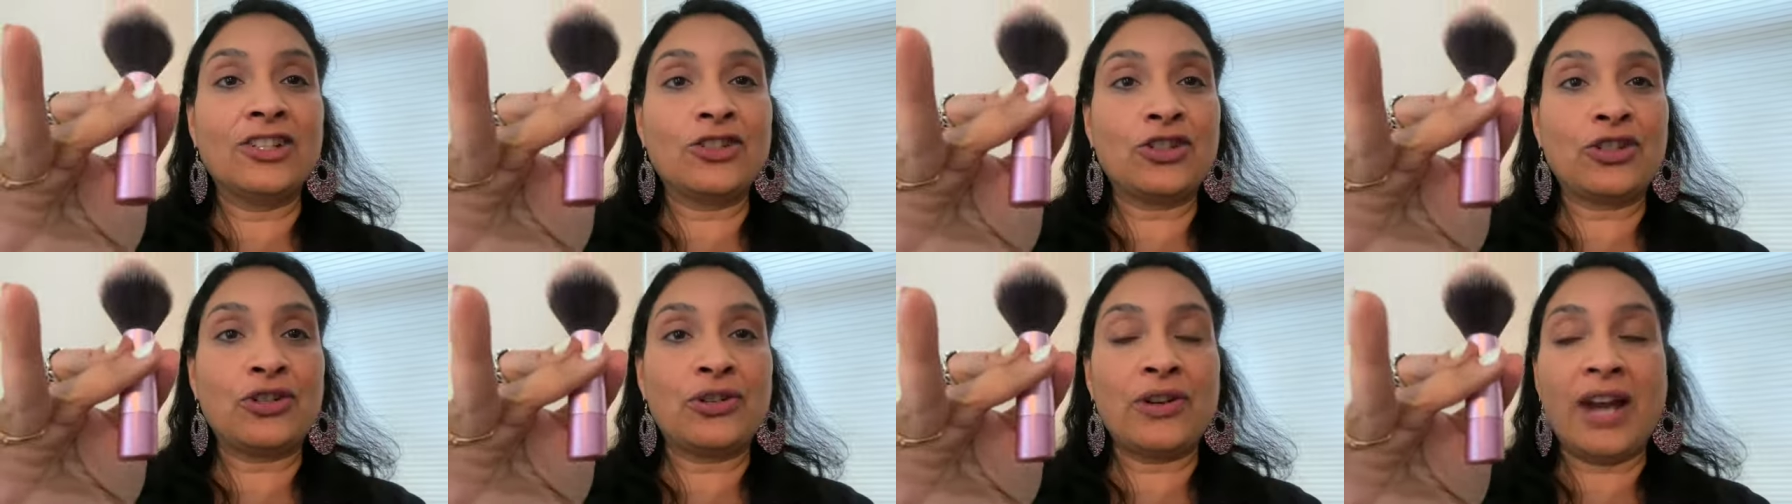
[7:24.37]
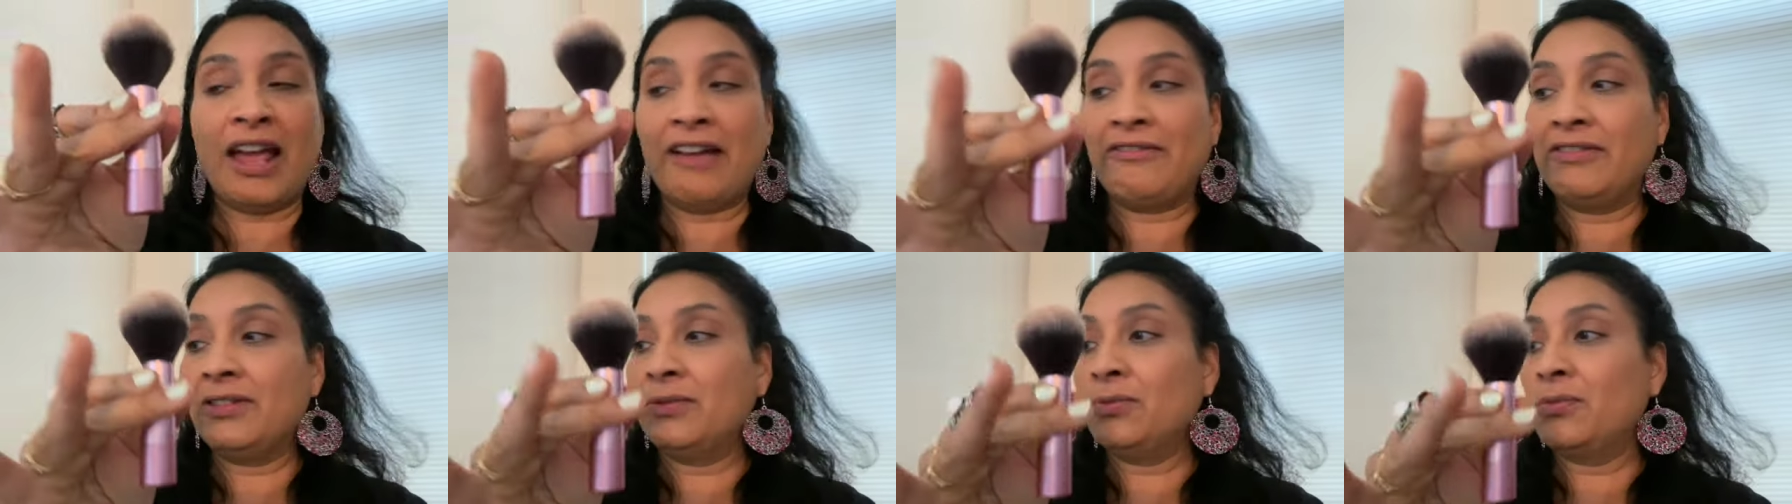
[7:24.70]

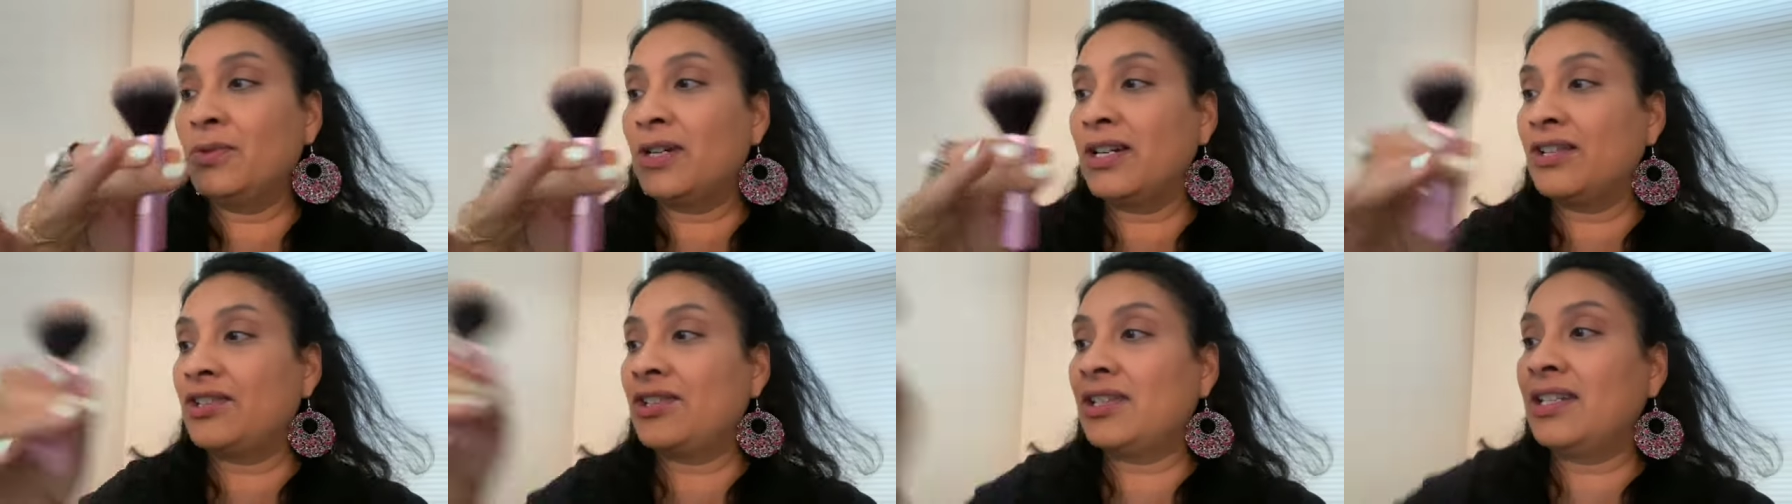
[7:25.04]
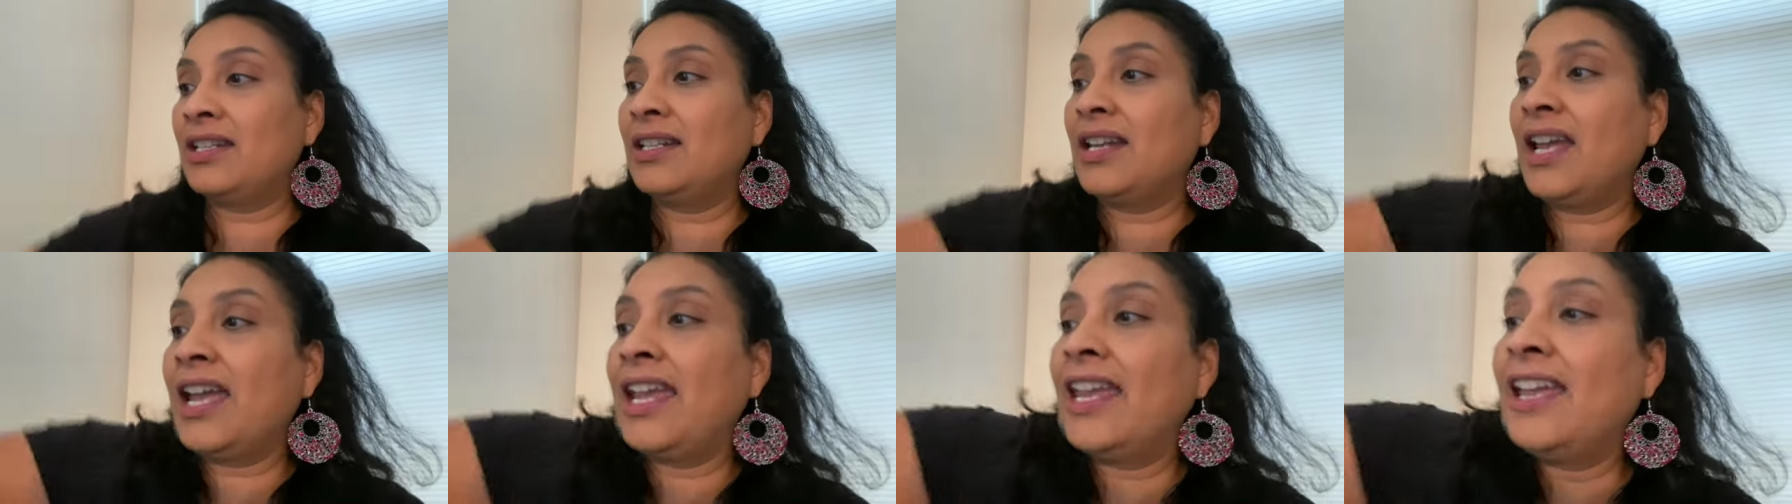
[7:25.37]
travel
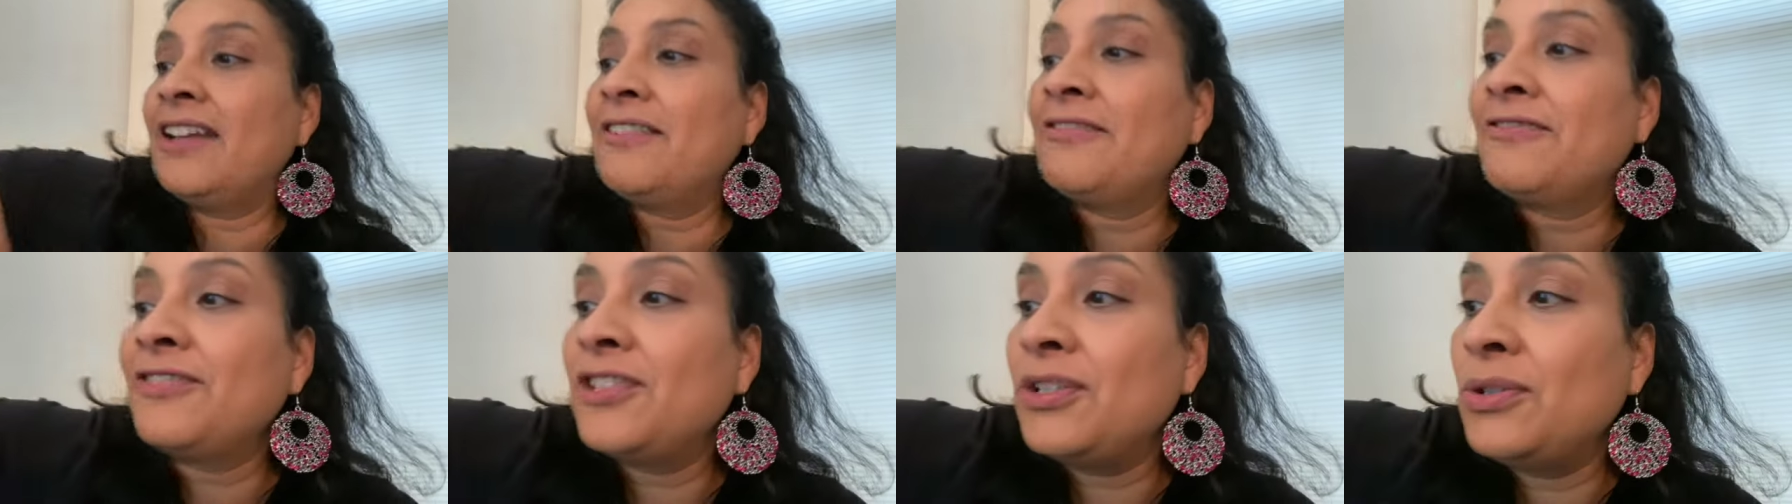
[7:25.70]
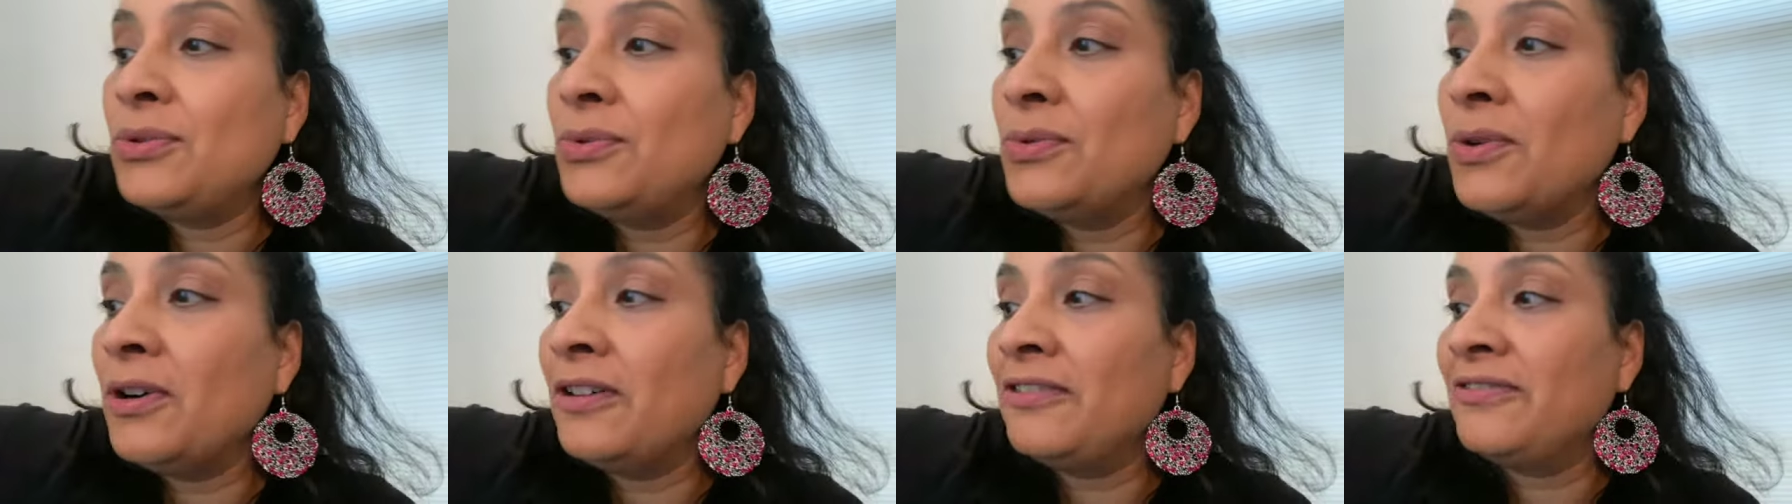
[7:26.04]
version. I have
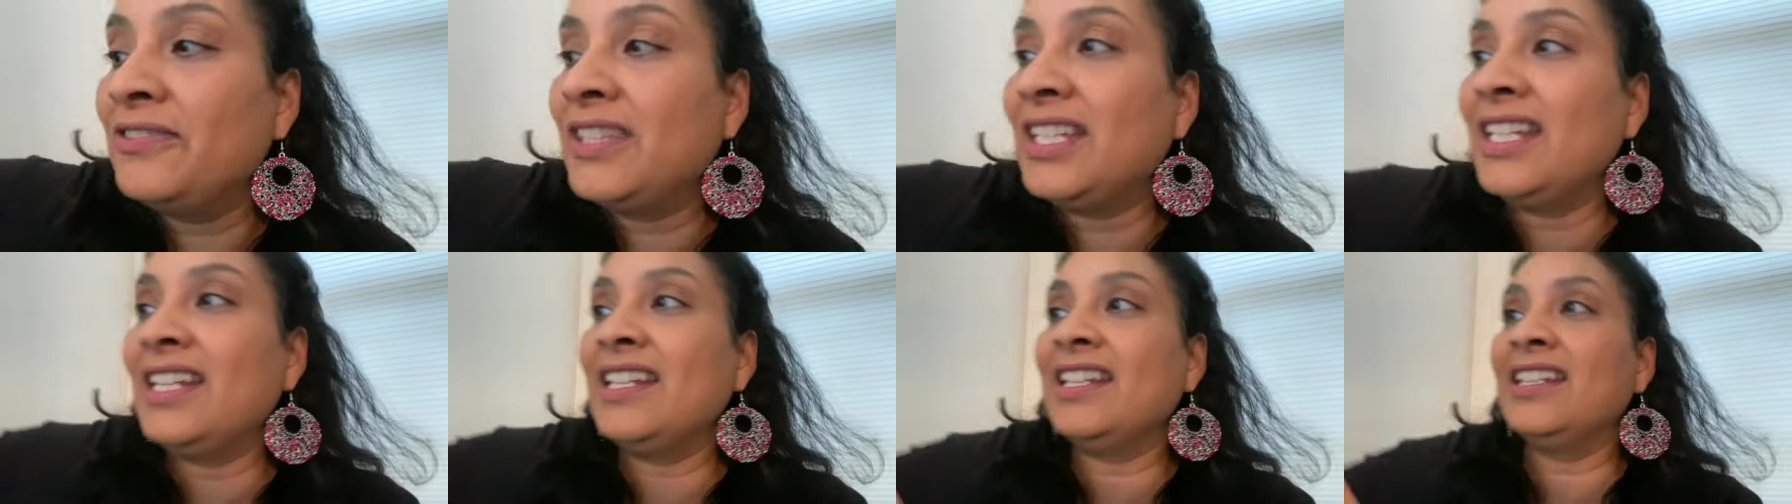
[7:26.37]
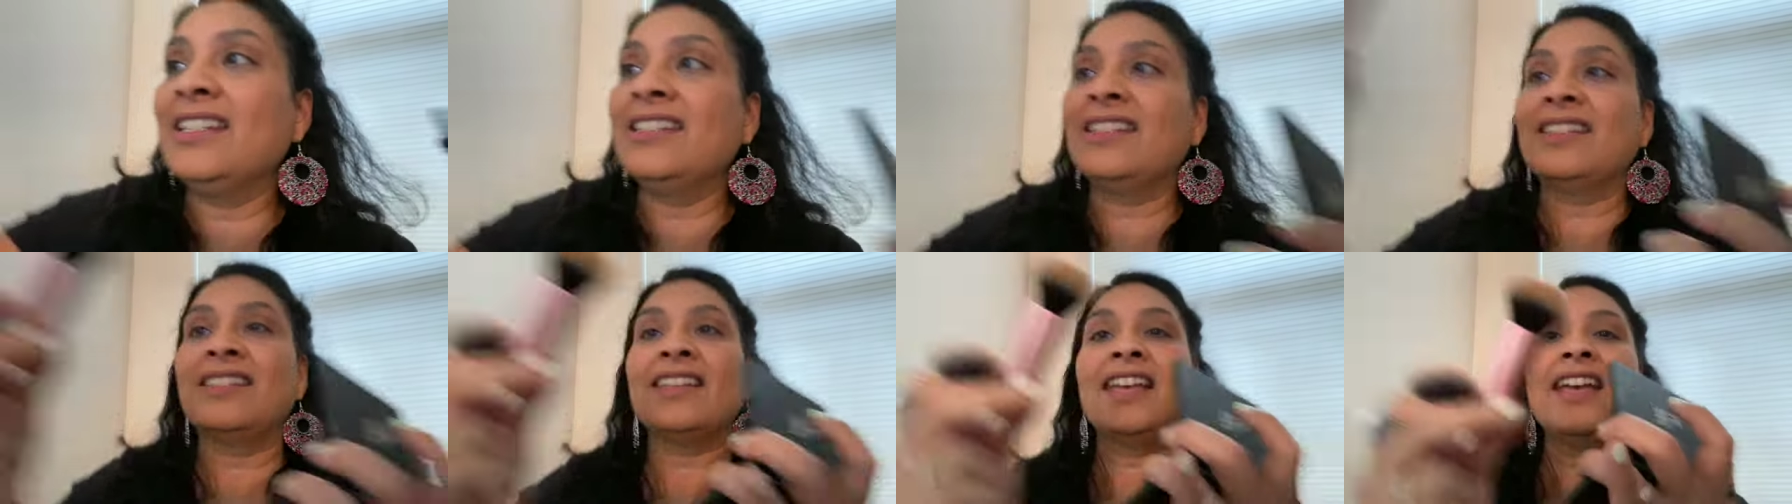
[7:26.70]
two of
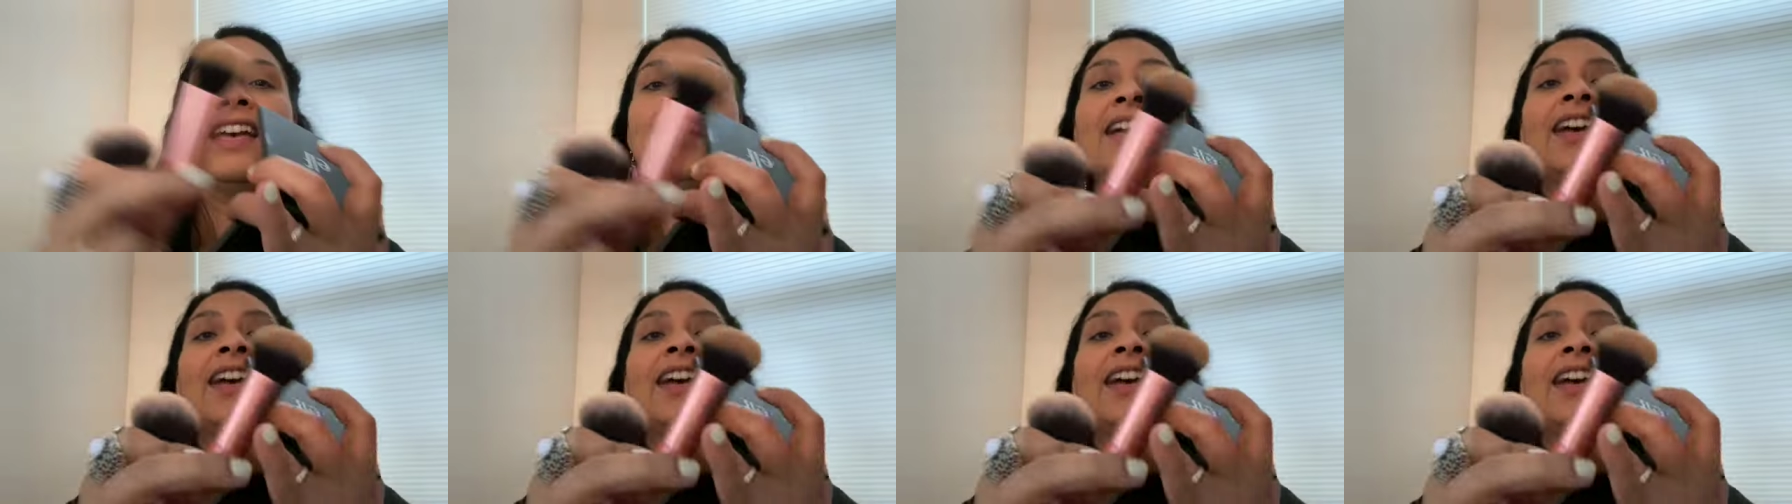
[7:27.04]
these.